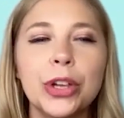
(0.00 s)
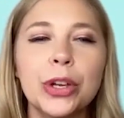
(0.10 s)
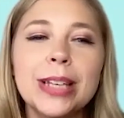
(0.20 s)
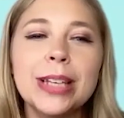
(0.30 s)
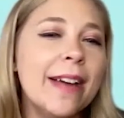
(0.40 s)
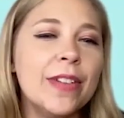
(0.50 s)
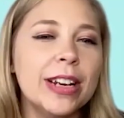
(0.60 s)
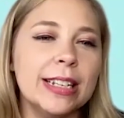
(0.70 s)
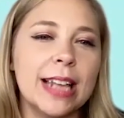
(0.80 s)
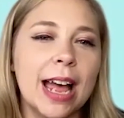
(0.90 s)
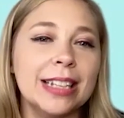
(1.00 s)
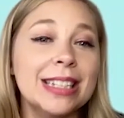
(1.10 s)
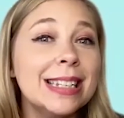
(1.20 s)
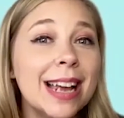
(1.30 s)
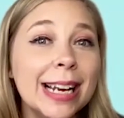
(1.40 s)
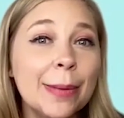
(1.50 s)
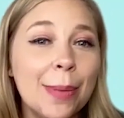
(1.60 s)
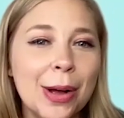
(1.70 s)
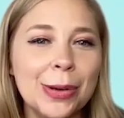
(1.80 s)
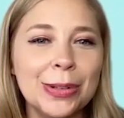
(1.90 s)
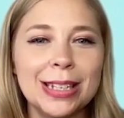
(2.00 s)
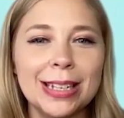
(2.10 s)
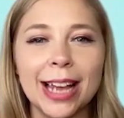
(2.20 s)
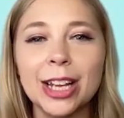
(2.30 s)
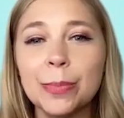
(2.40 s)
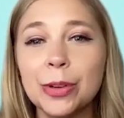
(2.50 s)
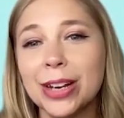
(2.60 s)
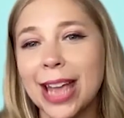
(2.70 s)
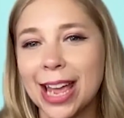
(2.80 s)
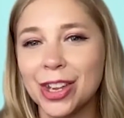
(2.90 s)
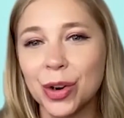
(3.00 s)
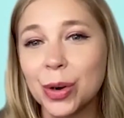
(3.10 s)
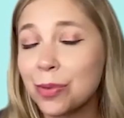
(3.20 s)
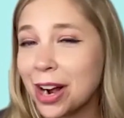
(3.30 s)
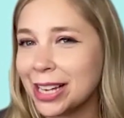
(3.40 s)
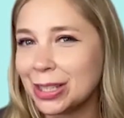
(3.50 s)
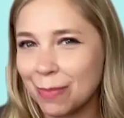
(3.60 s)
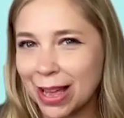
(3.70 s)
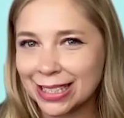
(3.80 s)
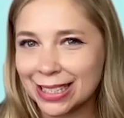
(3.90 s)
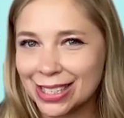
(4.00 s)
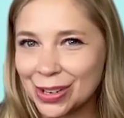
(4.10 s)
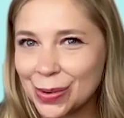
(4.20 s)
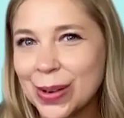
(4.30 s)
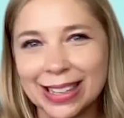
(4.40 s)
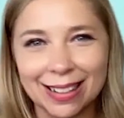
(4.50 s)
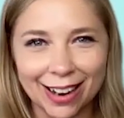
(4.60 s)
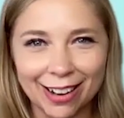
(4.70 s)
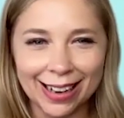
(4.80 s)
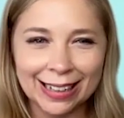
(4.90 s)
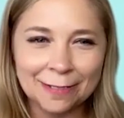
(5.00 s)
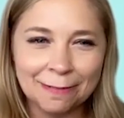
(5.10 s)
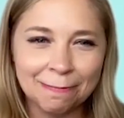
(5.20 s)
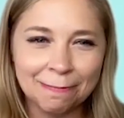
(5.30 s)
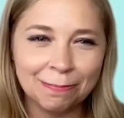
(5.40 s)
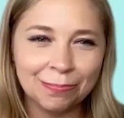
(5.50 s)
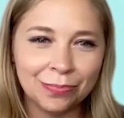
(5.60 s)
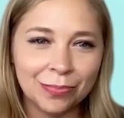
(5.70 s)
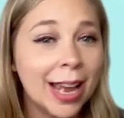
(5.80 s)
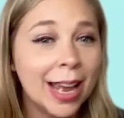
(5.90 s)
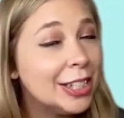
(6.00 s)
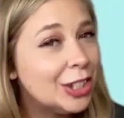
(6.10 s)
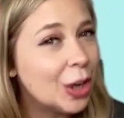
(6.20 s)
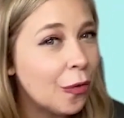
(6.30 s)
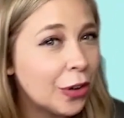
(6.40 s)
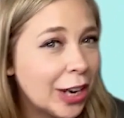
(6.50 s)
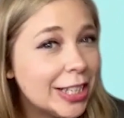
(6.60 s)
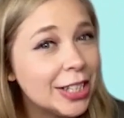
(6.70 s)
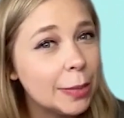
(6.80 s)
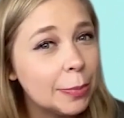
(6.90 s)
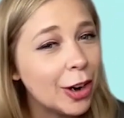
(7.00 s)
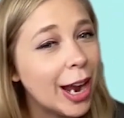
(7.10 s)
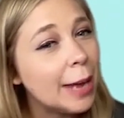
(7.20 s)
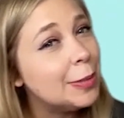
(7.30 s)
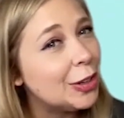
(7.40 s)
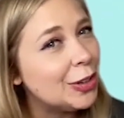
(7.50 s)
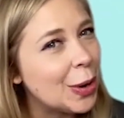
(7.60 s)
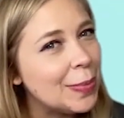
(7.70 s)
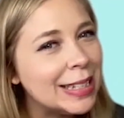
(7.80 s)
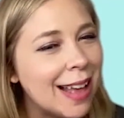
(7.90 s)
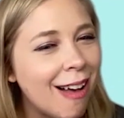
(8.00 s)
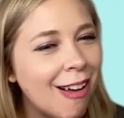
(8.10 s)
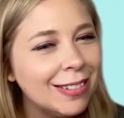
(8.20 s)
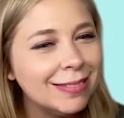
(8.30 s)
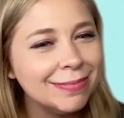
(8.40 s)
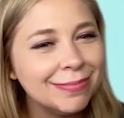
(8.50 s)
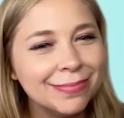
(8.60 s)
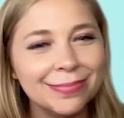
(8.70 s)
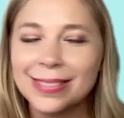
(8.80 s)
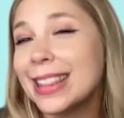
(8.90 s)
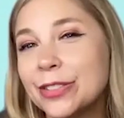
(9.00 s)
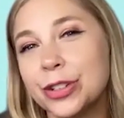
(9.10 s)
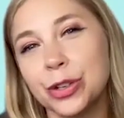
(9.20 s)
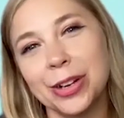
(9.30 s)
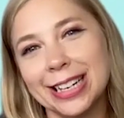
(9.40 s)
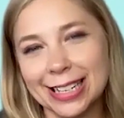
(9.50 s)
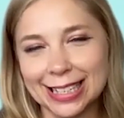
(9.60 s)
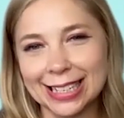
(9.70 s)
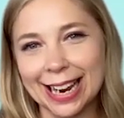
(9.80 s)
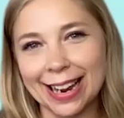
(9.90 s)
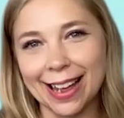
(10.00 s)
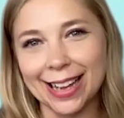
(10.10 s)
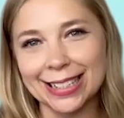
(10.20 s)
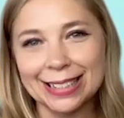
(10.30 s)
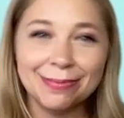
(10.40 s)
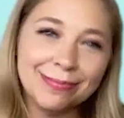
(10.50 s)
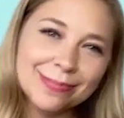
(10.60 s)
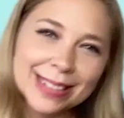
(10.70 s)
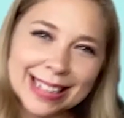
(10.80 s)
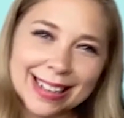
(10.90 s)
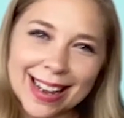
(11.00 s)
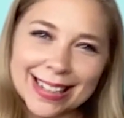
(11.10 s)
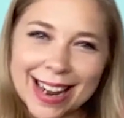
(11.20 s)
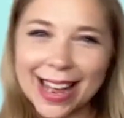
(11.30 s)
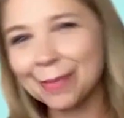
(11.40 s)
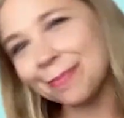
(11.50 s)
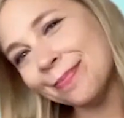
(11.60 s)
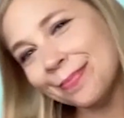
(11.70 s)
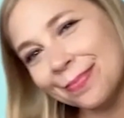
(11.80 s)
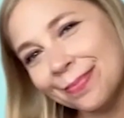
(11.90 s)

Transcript: We'll use Canva to design stunning posts and communicate your brand's message with clarity. Don't forget to subscribe so you don't miss out. Thanks for joining us today, guys. See you next time.